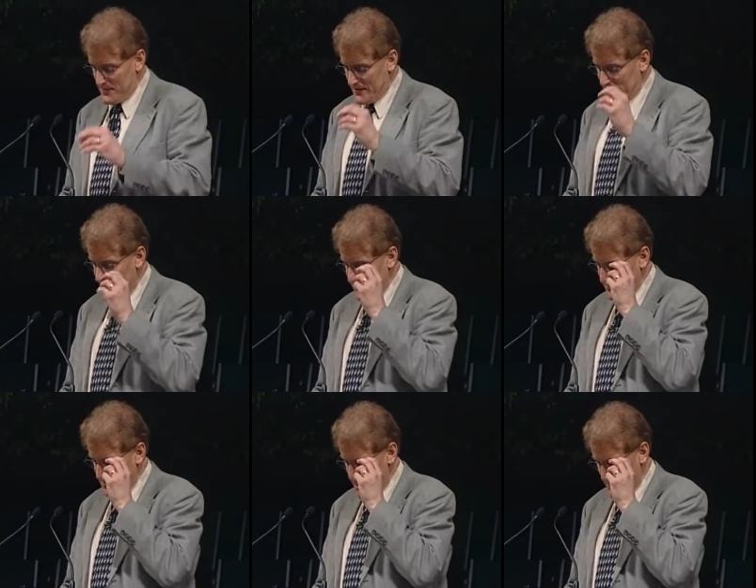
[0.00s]
British
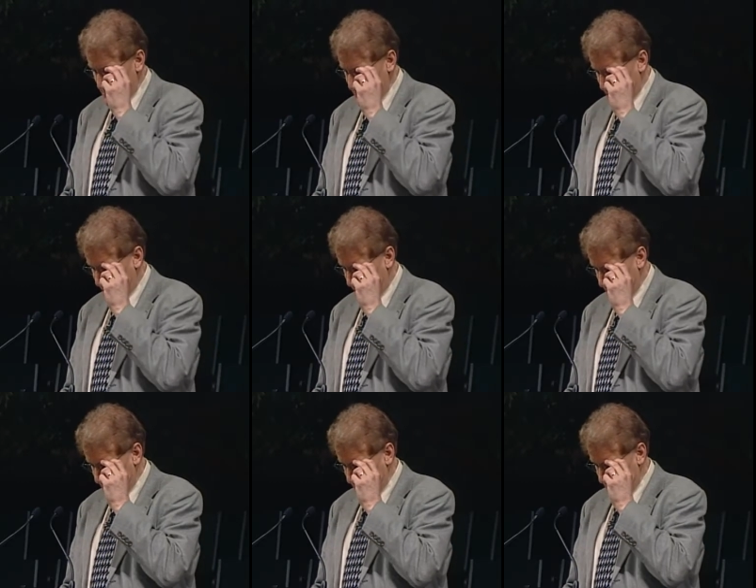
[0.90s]
House of
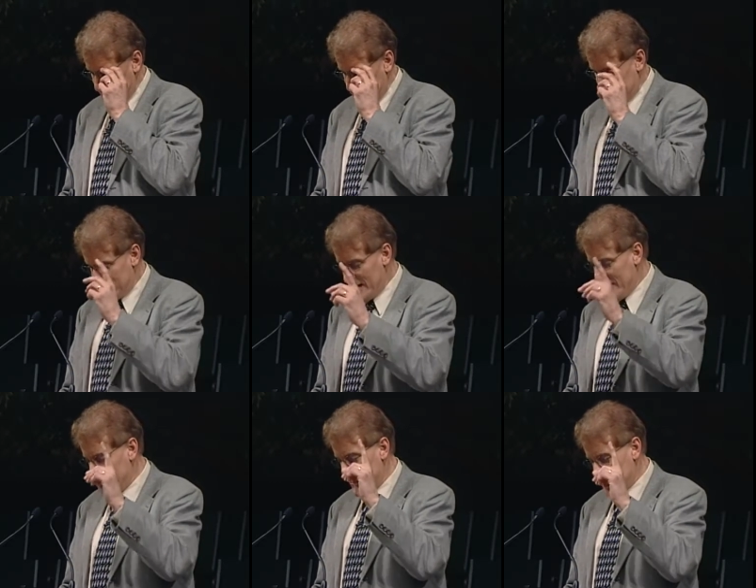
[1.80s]
Commons
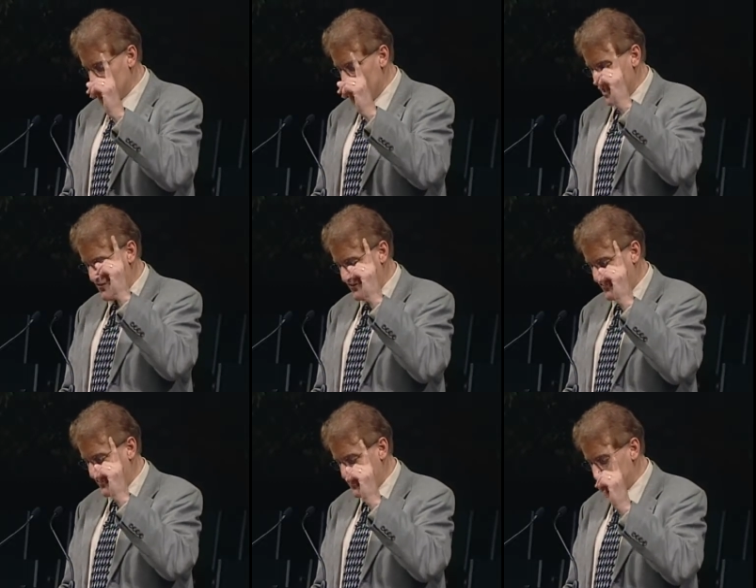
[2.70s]
said he'd rather
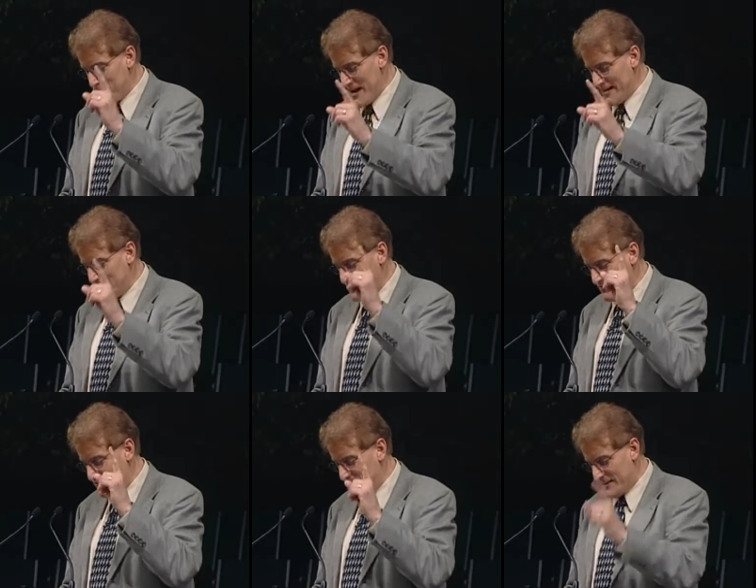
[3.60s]
see a band
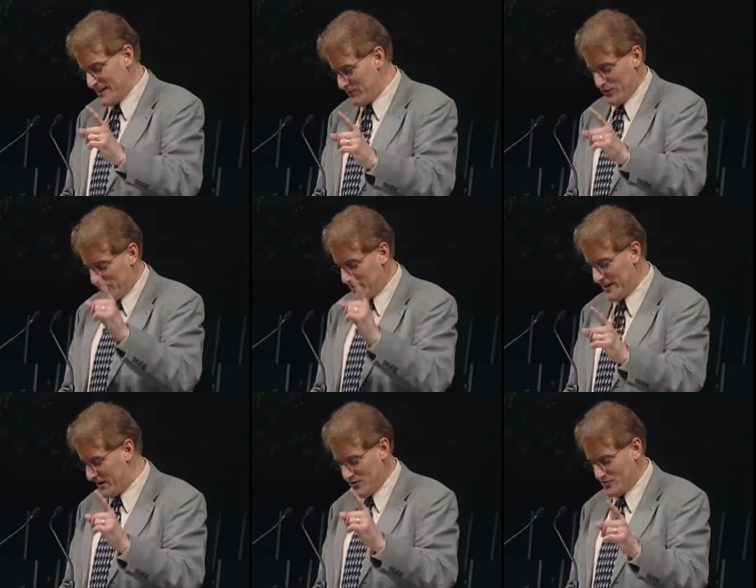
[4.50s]
of devils
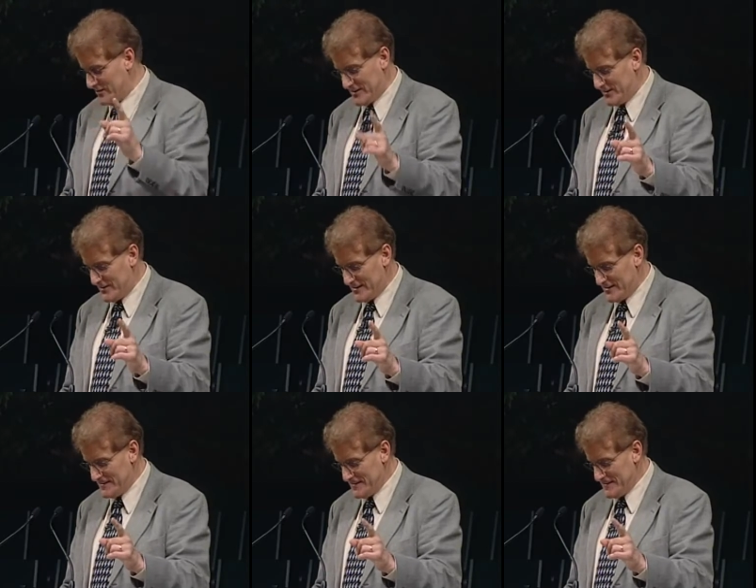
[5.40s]
let loose in
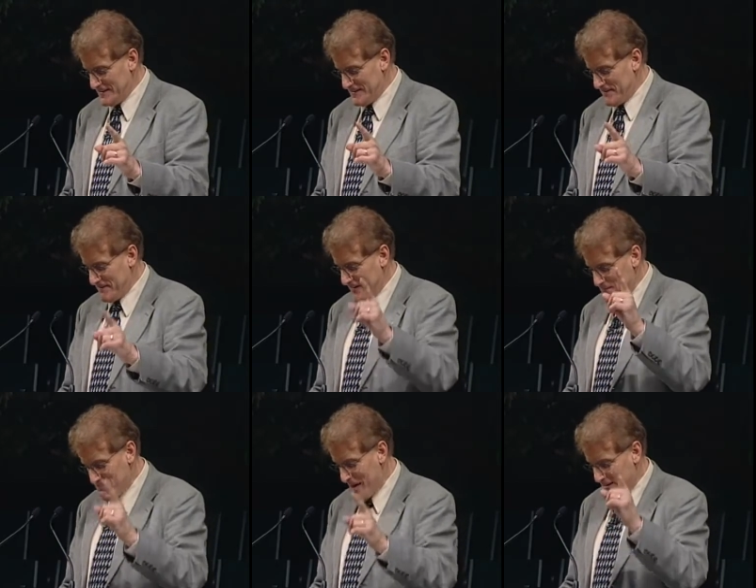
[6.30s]
India
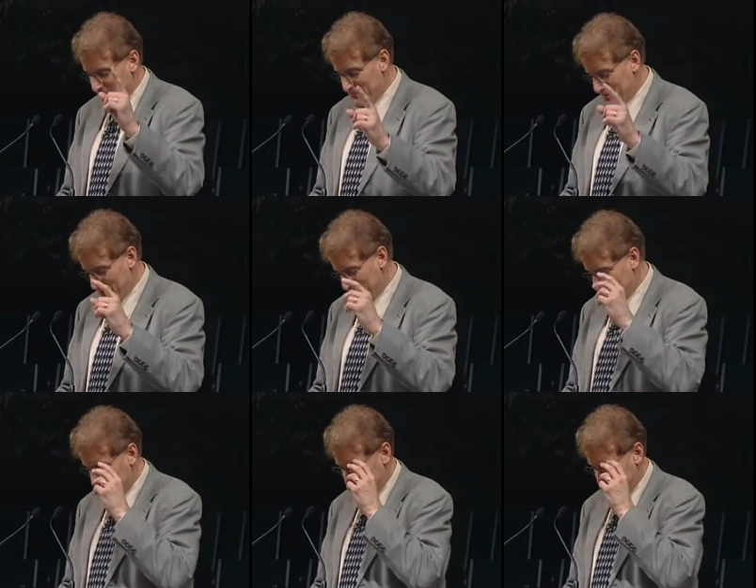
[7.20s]
than a band of
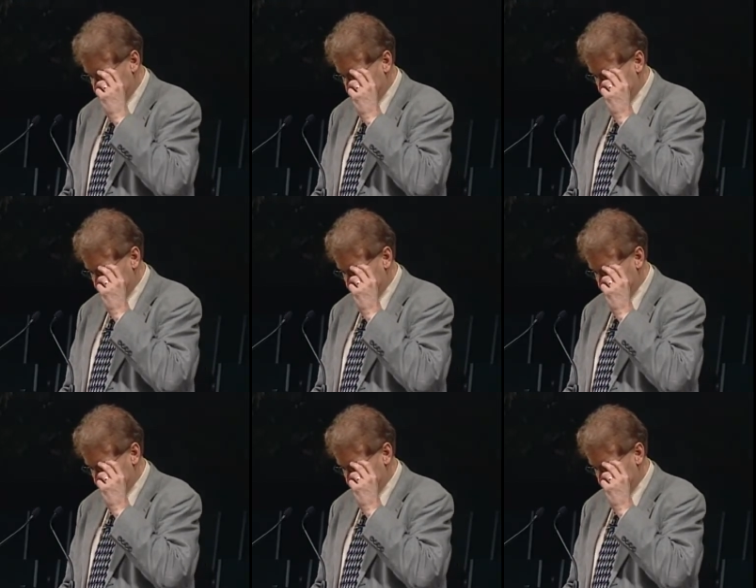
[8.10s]
missionaries.